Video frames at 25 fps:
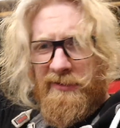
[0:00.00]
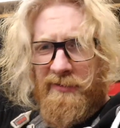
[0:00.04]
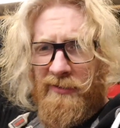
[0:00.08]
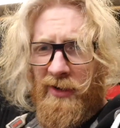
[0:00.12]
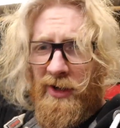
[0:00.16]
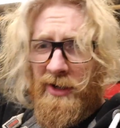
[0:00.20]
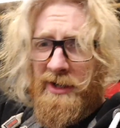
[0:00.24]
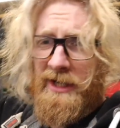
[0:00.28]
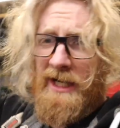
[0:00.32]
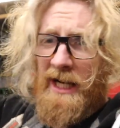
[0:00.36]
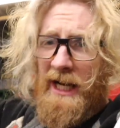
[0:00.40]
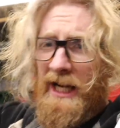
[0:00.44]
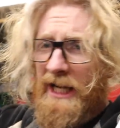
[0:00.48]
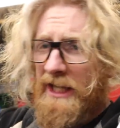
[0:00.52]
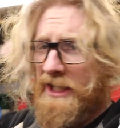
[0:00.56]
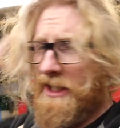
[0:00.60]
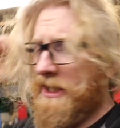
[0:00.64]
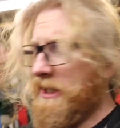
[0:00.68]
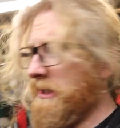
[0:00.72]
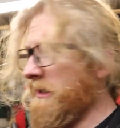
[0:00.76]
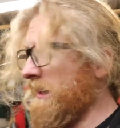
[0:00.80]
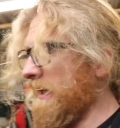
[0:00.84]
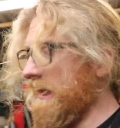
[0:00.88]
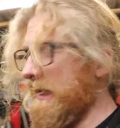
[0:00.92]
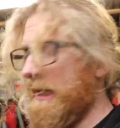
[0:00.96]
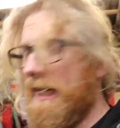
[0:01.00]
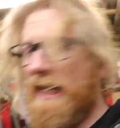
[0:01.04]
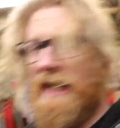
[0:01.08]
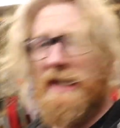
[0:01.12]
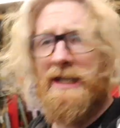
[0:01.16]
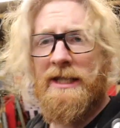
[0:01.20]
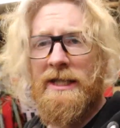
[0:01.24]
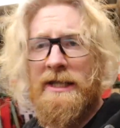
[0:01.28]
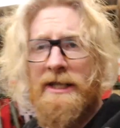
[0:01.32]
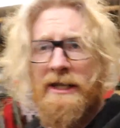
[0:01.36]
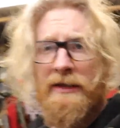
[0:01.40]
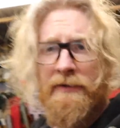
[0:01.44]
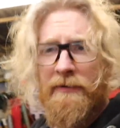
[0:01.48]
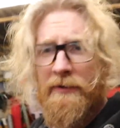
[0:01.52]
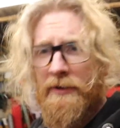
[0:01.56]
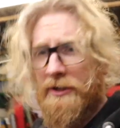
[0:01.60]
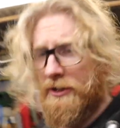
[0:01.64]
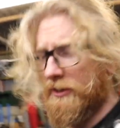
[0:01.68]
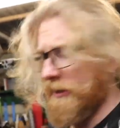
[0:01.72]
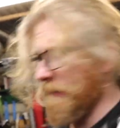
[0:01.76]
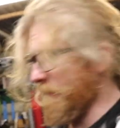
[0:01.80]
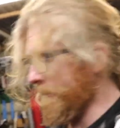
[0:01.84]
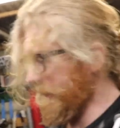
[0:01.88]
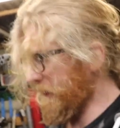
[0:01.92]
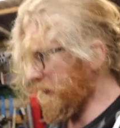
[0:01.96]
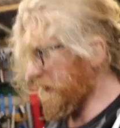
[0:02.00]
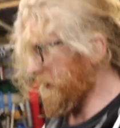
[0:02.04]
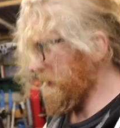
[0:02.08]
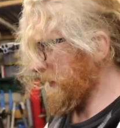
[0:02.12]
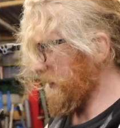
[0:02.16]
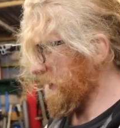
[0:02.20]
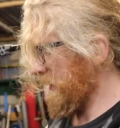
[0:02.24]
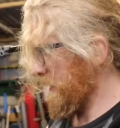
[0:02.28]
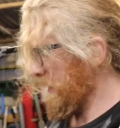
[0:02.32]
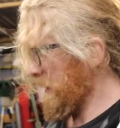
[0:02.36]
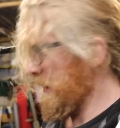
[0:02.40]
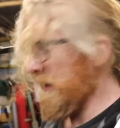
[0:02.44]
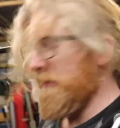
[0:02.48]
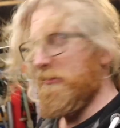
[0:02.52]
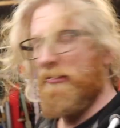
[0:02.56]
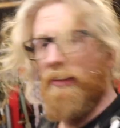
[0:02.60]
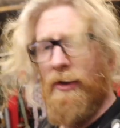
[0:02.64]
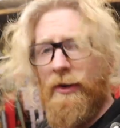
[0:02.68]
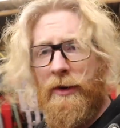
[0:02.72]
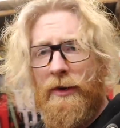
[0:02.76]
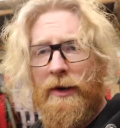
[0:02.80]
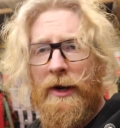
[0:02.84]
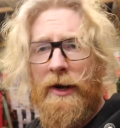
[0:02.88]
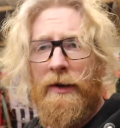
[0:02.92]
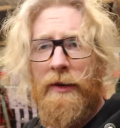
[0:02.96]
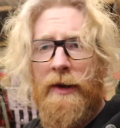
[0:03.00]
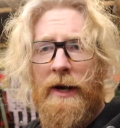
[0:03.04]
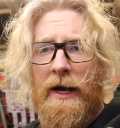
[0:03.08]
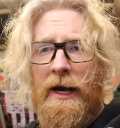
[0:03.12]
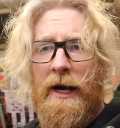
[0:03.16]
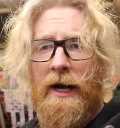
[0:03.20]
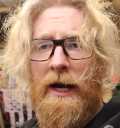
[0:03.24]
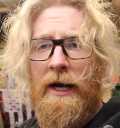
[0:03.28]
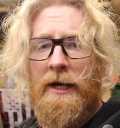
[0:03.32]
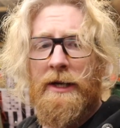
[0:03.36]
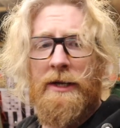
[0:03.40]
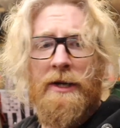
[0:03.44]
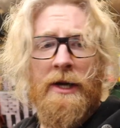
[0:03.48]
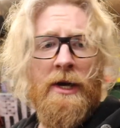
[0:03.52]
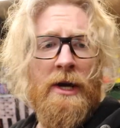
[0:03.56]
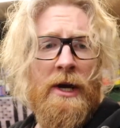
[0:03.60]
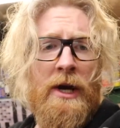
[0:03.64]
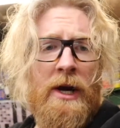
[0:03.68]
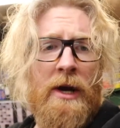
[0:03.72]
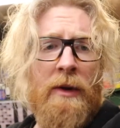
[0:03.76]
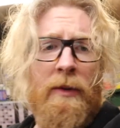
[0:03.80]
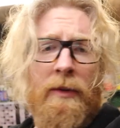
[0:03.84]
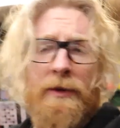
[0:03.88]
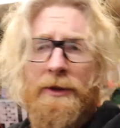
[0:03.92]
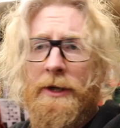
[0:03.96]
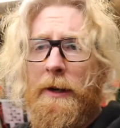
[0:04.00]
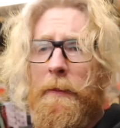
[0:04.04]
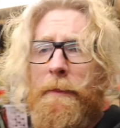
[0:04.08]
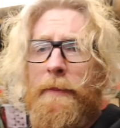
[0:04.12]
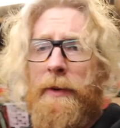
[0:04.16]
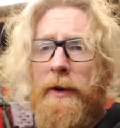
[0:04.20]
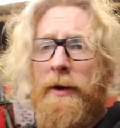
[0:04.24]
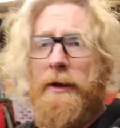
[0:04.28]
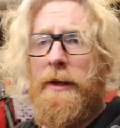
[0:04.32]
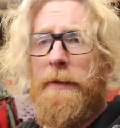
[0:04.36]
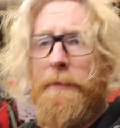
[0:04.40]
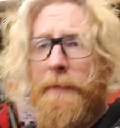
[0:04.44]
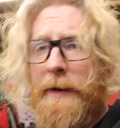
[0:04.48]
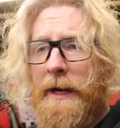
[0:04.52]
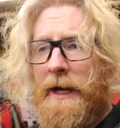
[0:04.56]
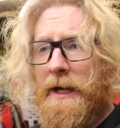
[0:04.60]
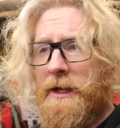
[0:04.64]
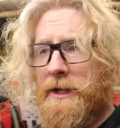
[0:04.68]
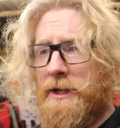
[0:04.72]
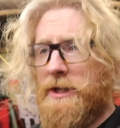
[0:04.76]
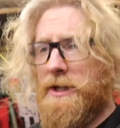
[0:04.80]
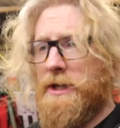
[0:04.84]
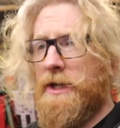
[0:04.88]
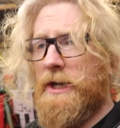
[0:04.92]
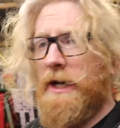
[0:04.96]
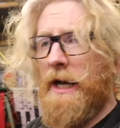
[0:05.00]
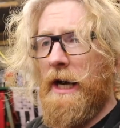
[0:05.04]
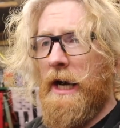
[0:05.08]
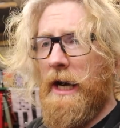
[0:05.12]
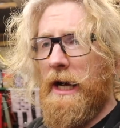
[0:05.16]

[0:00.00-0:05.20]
montage, I guess, for stripping the motor out, and we'll dump it on the bench.